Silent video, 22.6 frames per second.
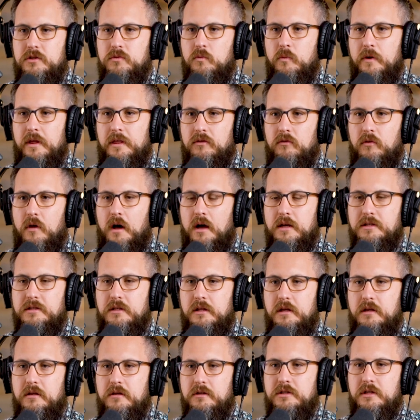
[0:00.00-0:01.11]
with loss
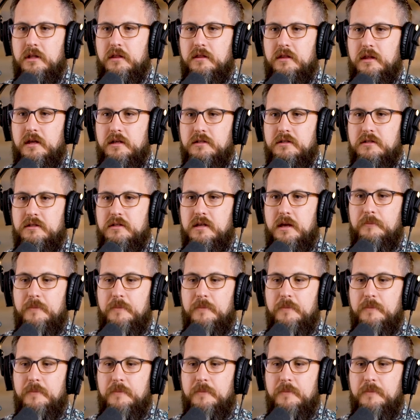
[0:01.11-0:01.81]
leaders and things that say,